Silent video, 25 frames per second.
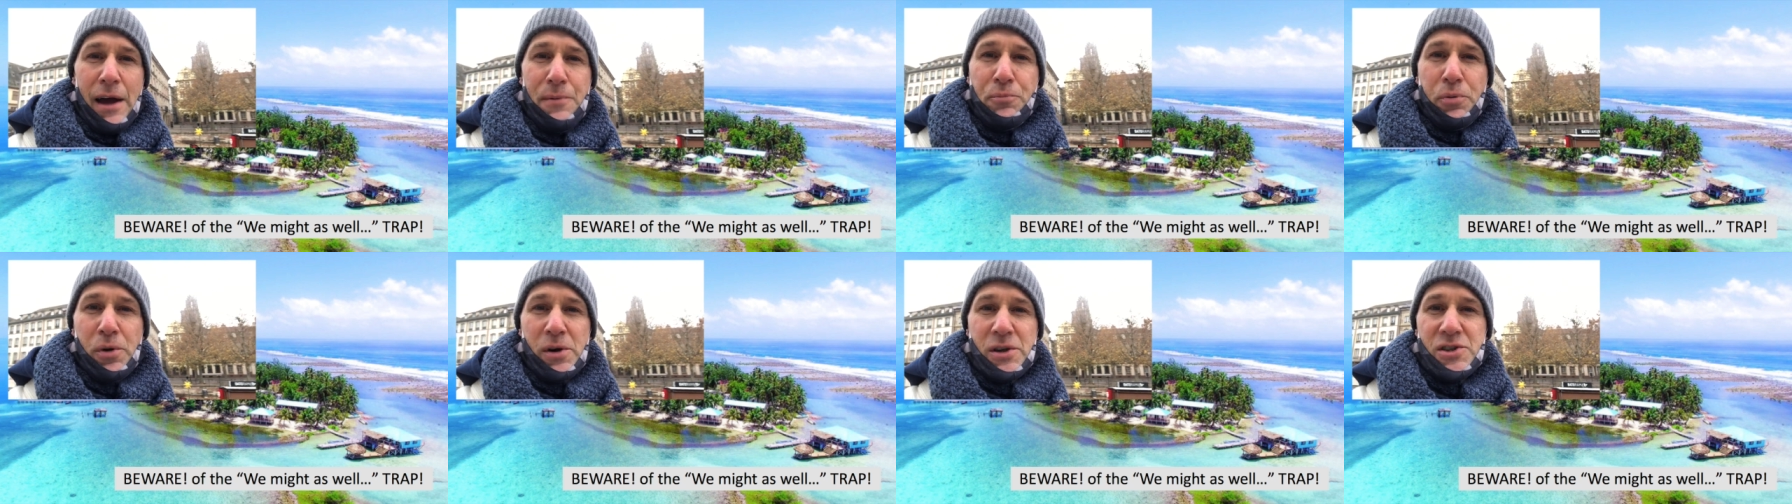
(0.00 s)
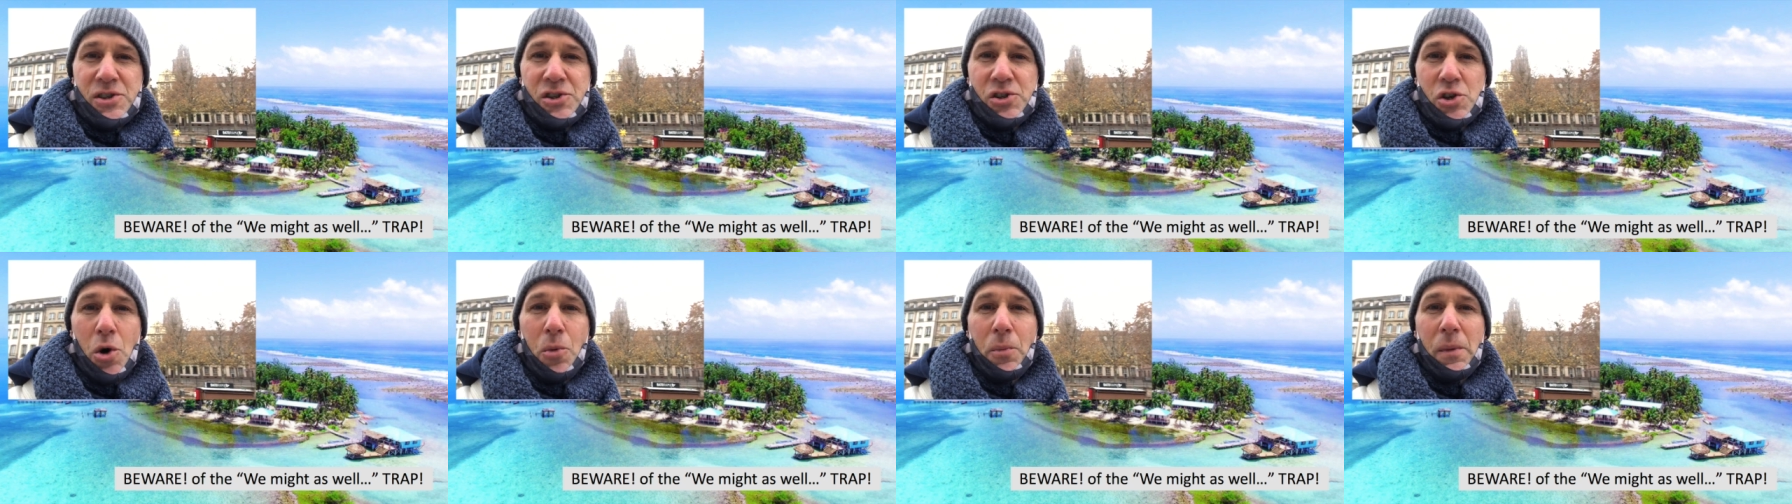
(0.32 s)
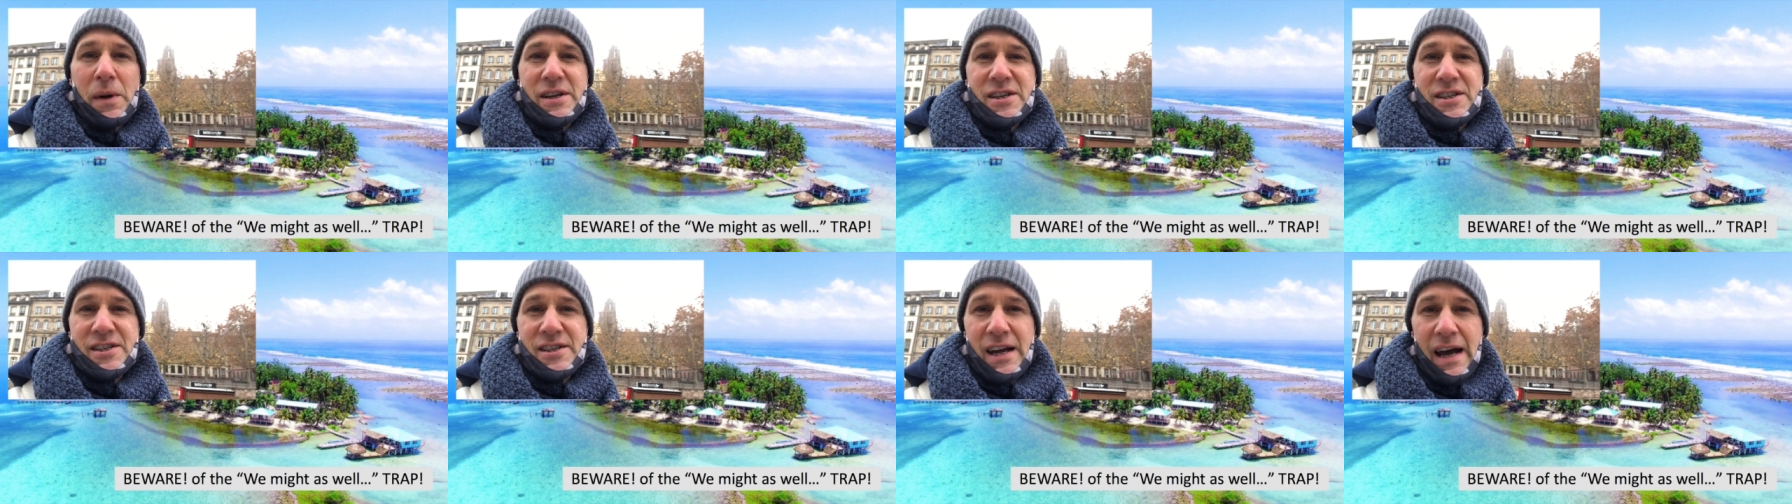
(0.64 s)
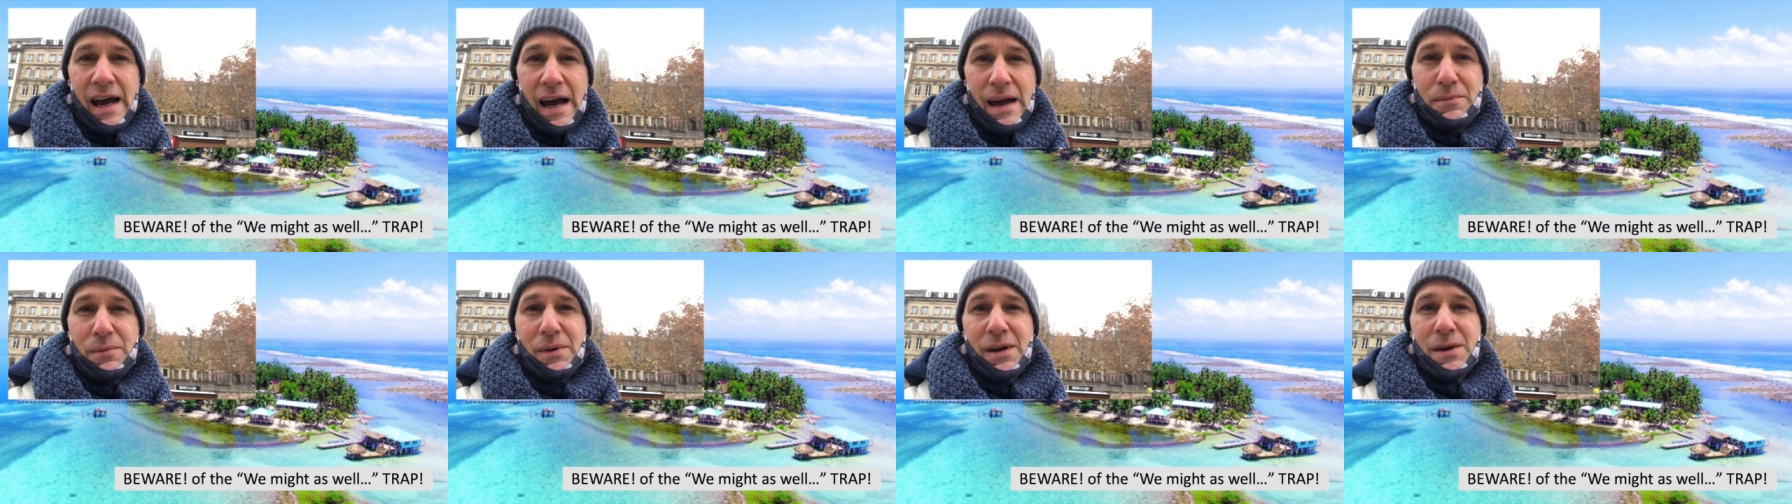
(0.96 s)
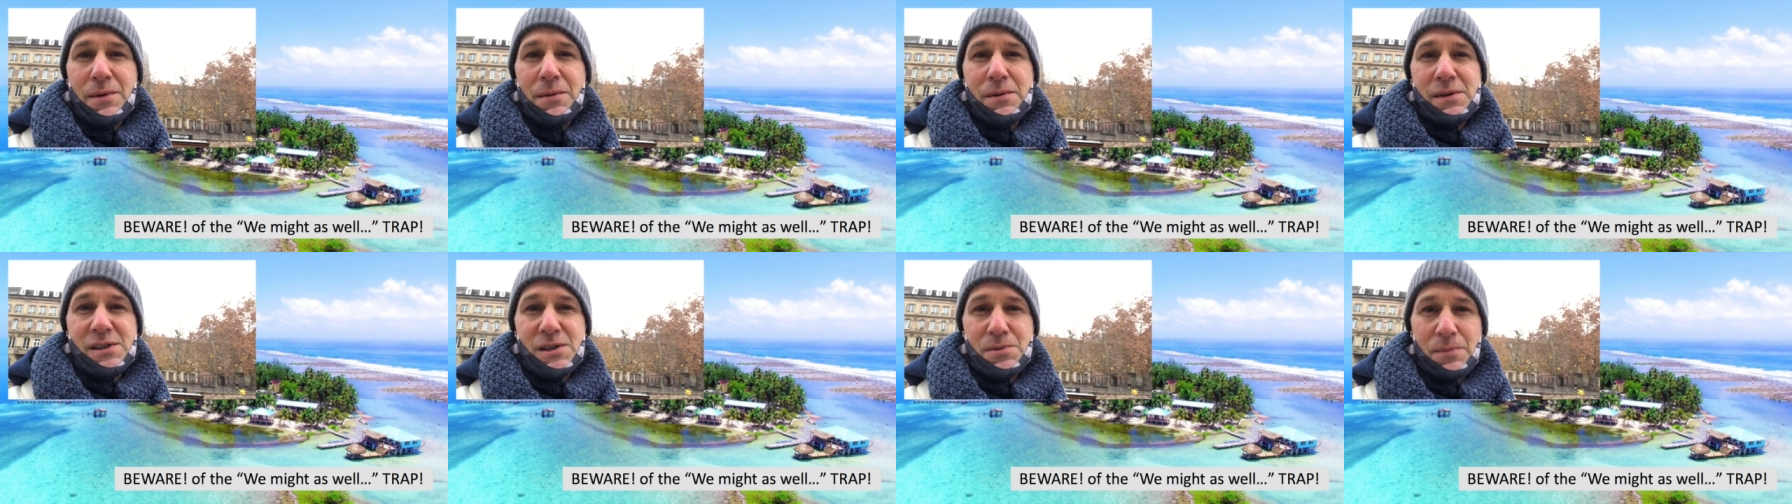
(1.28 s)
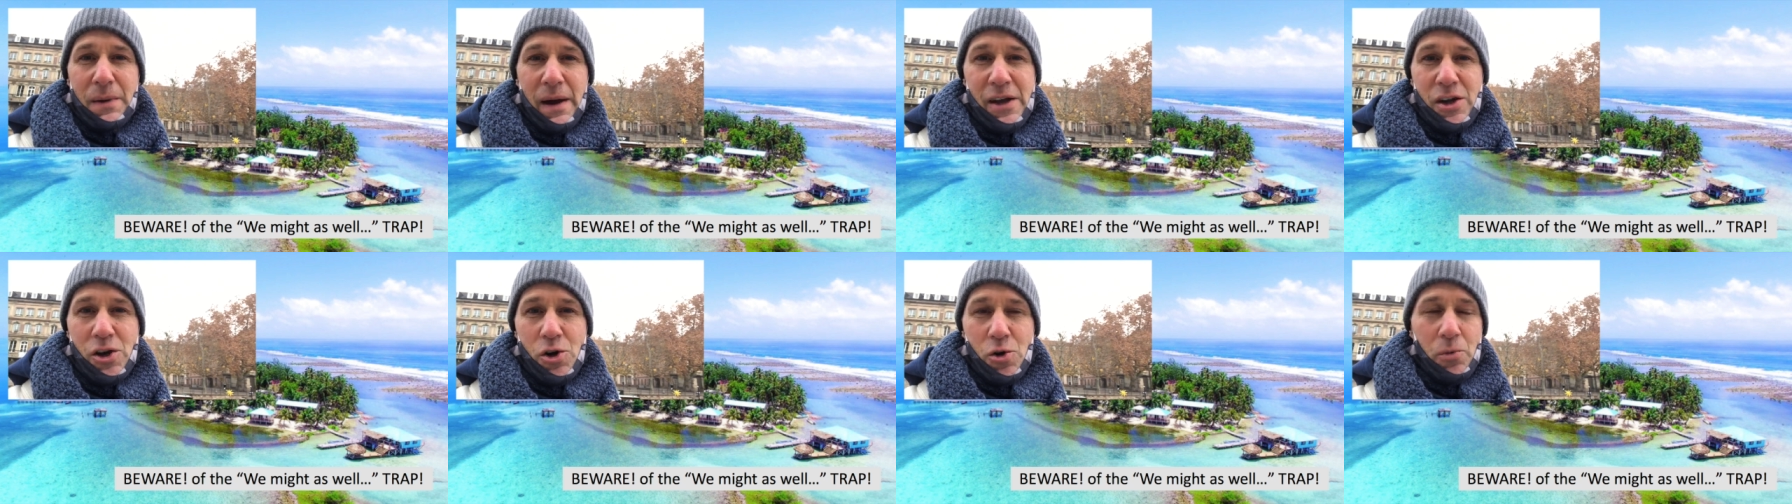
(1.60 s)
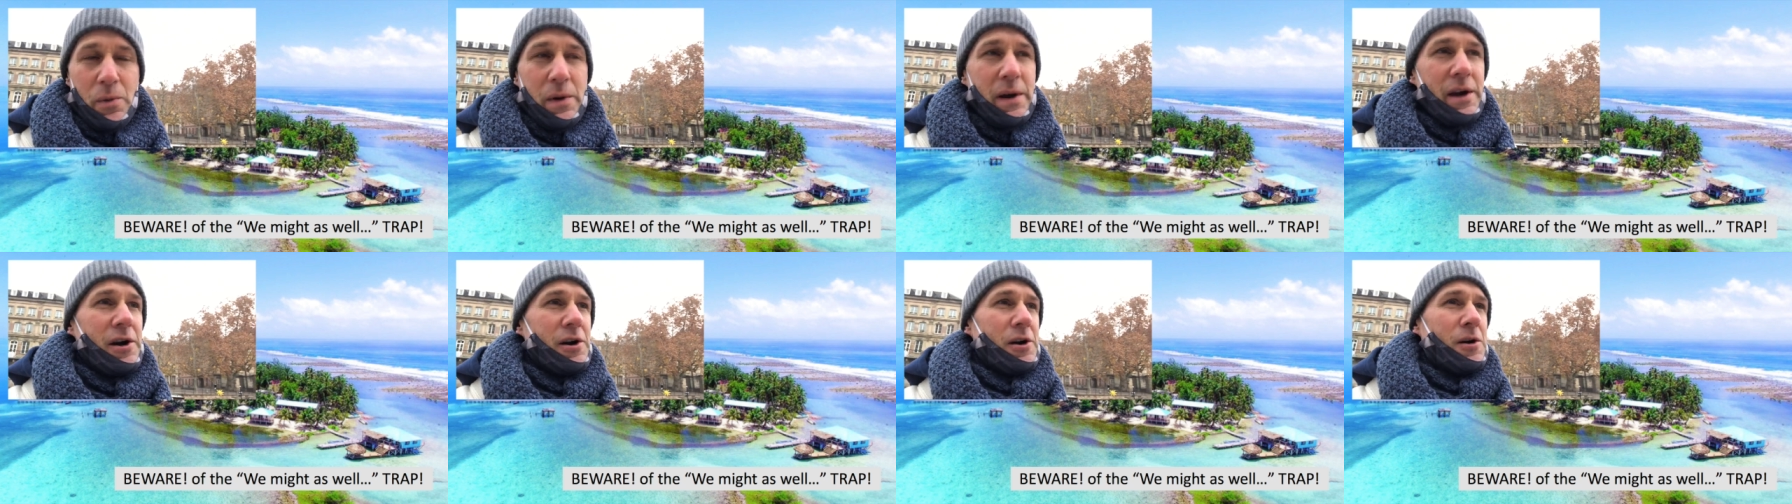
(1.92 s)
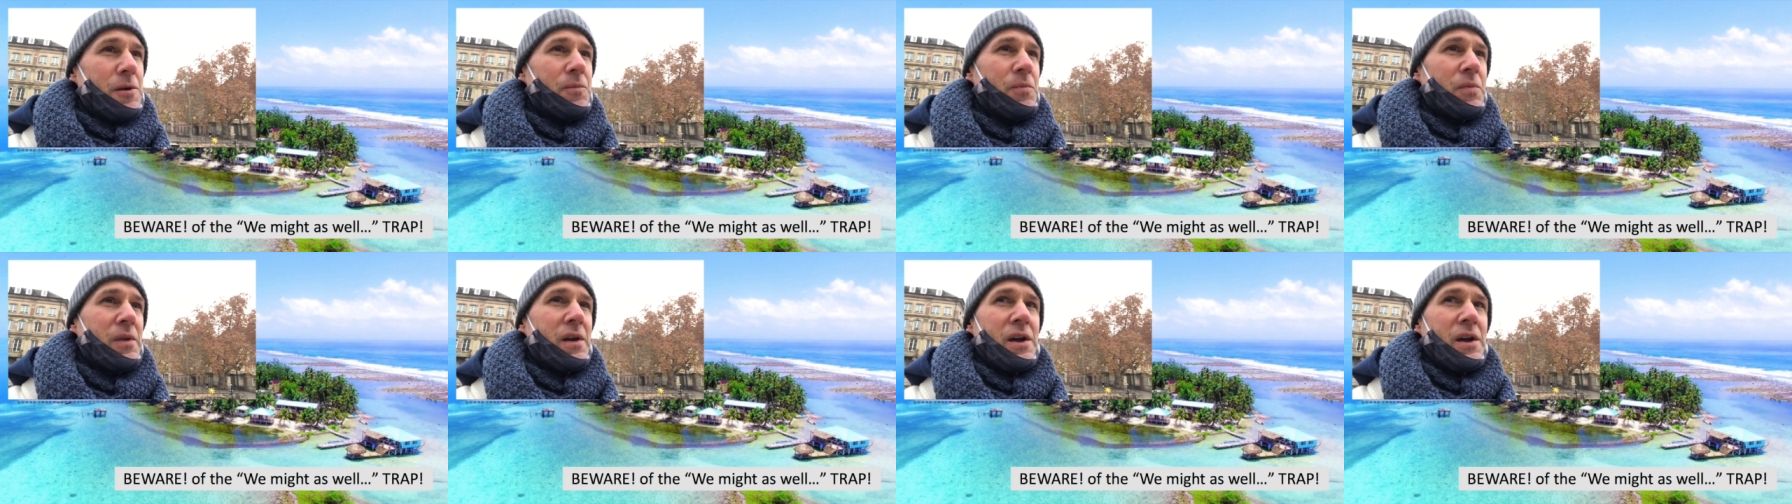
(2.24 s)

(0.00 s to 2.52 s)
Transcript: put so much time into my career.